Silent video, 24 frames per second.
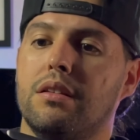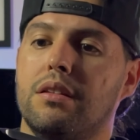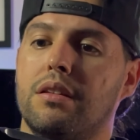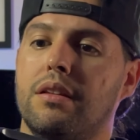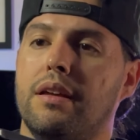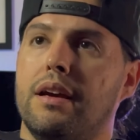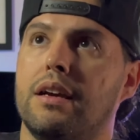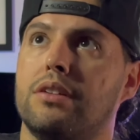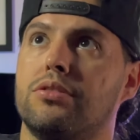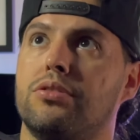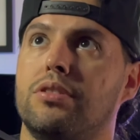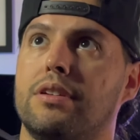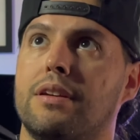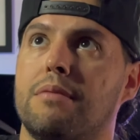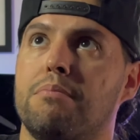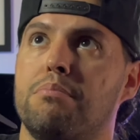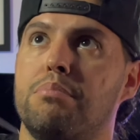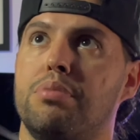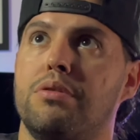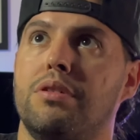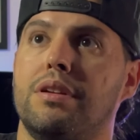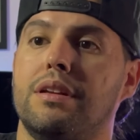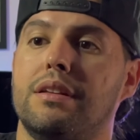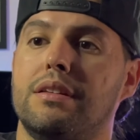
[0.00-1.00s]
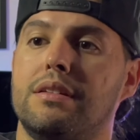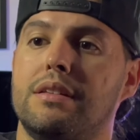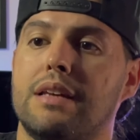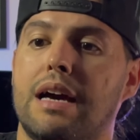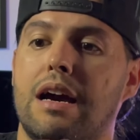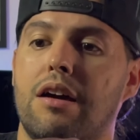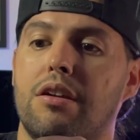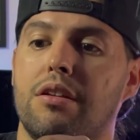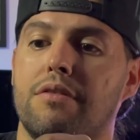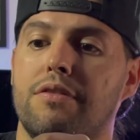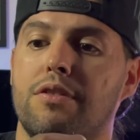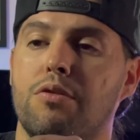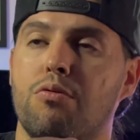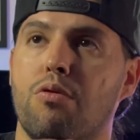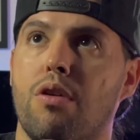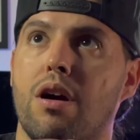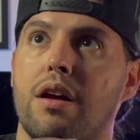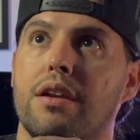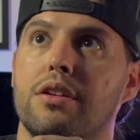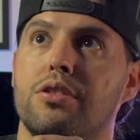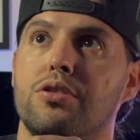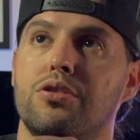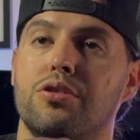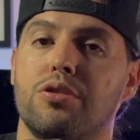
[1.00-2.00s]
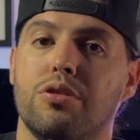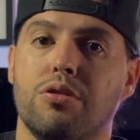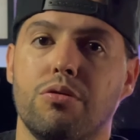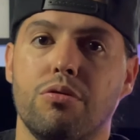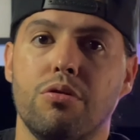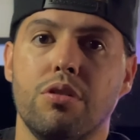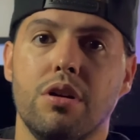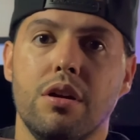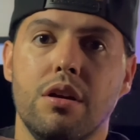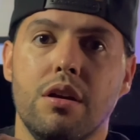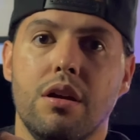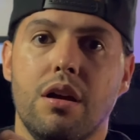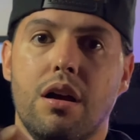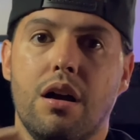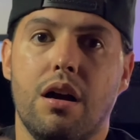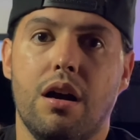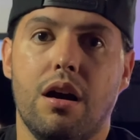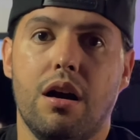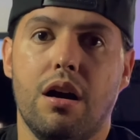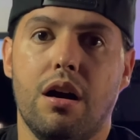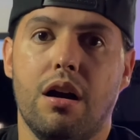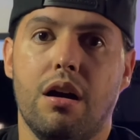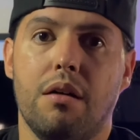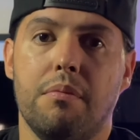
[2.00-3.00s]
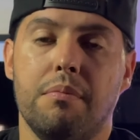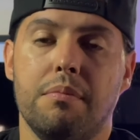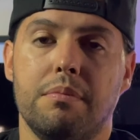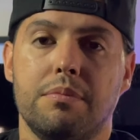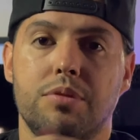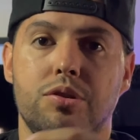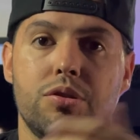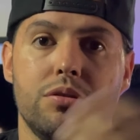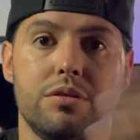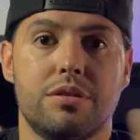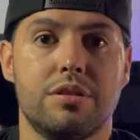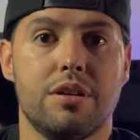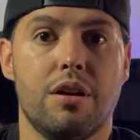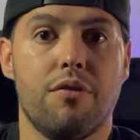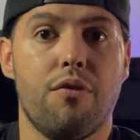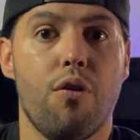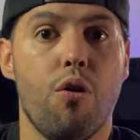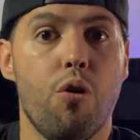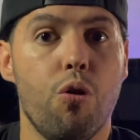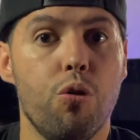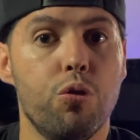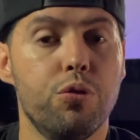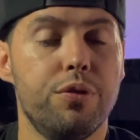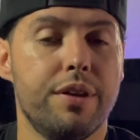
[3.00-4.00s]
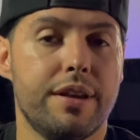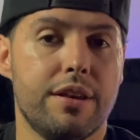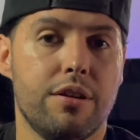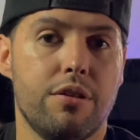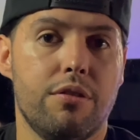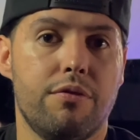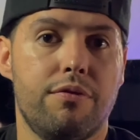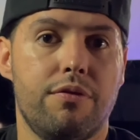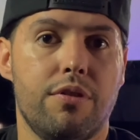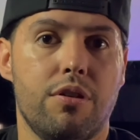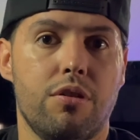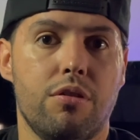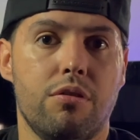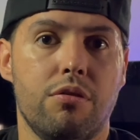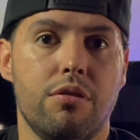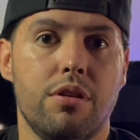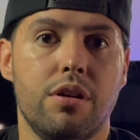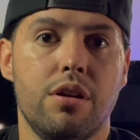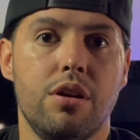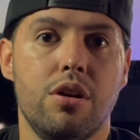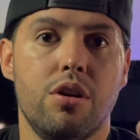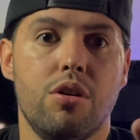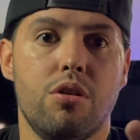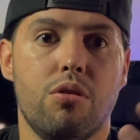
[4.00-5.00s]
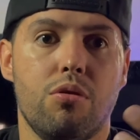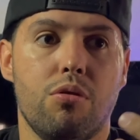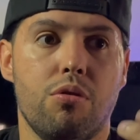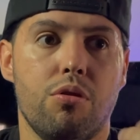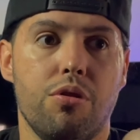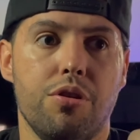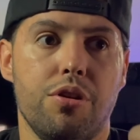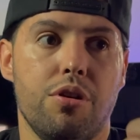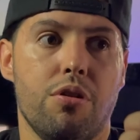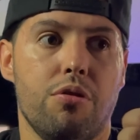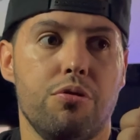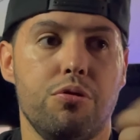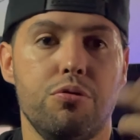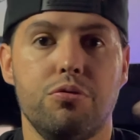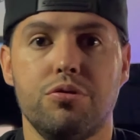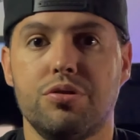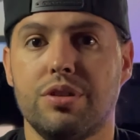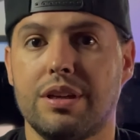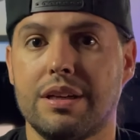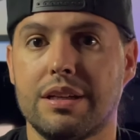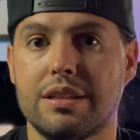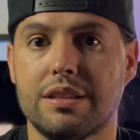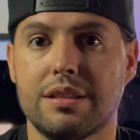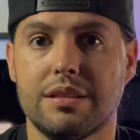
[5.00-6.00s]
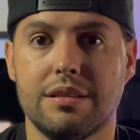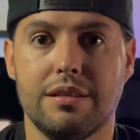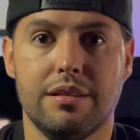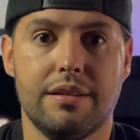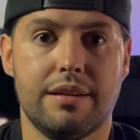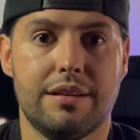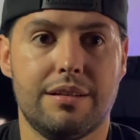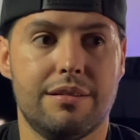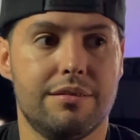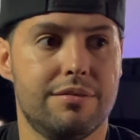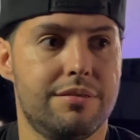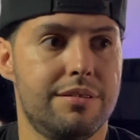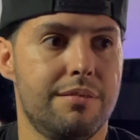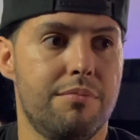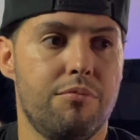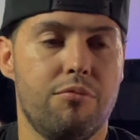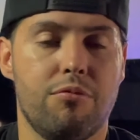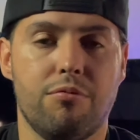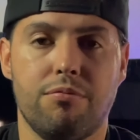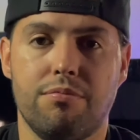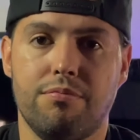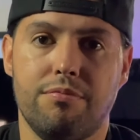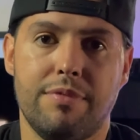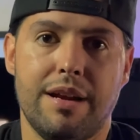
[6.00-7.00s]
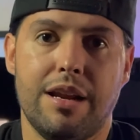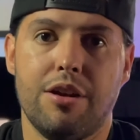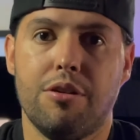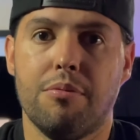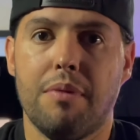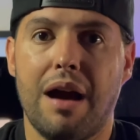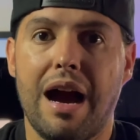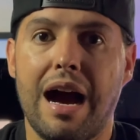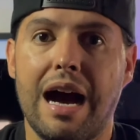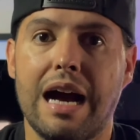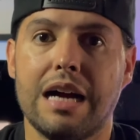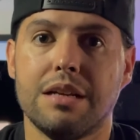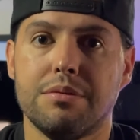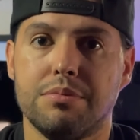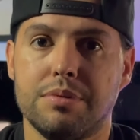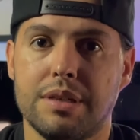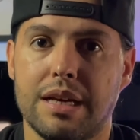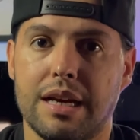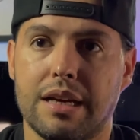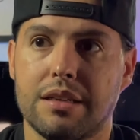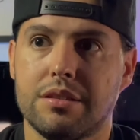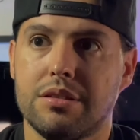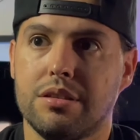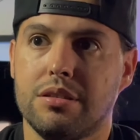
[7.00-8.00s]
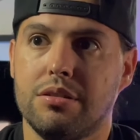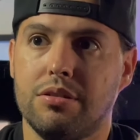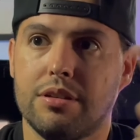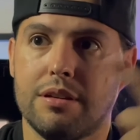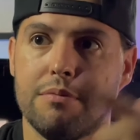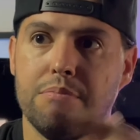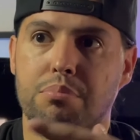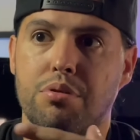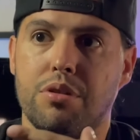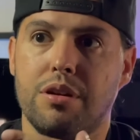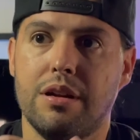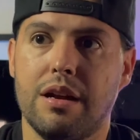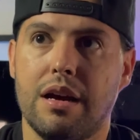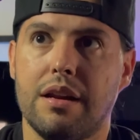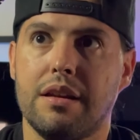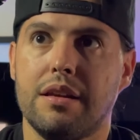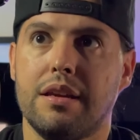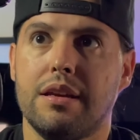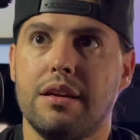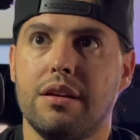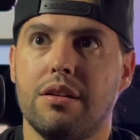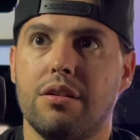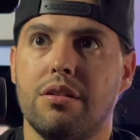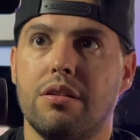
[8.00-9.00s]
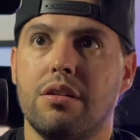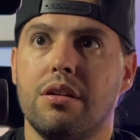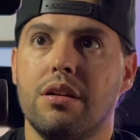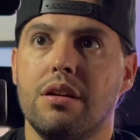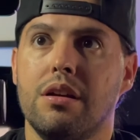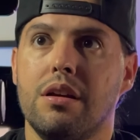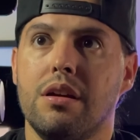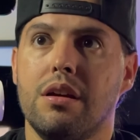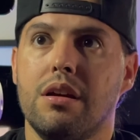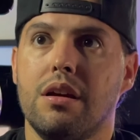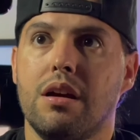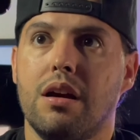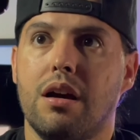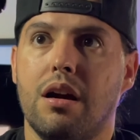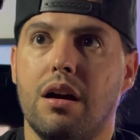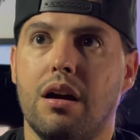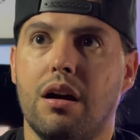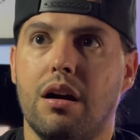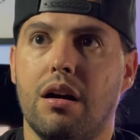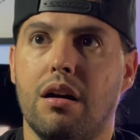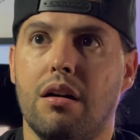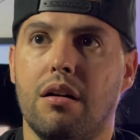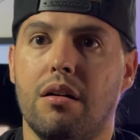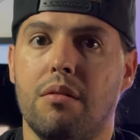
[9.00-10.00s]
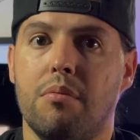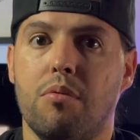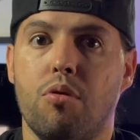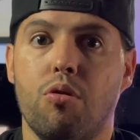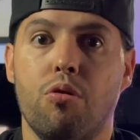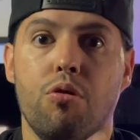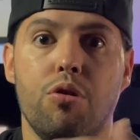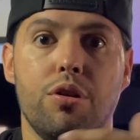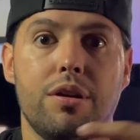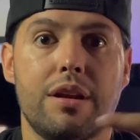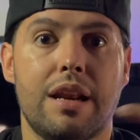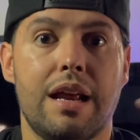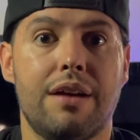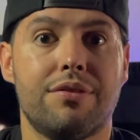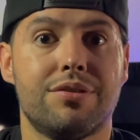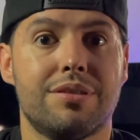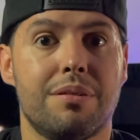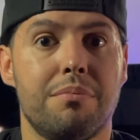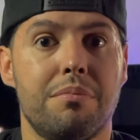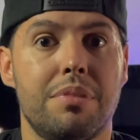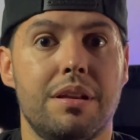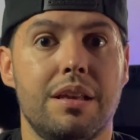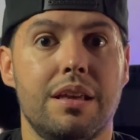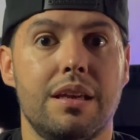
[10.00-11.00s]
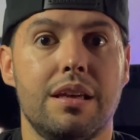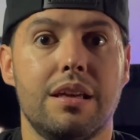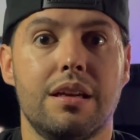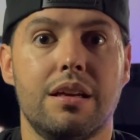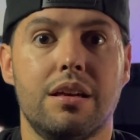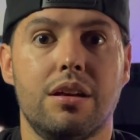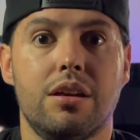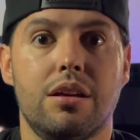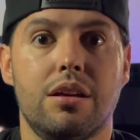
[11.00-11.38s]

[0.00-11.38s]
leg, so you can put it down if you wanted to. So instead of holding your phone, or using like some random object, you can put it on here, or you can have somebody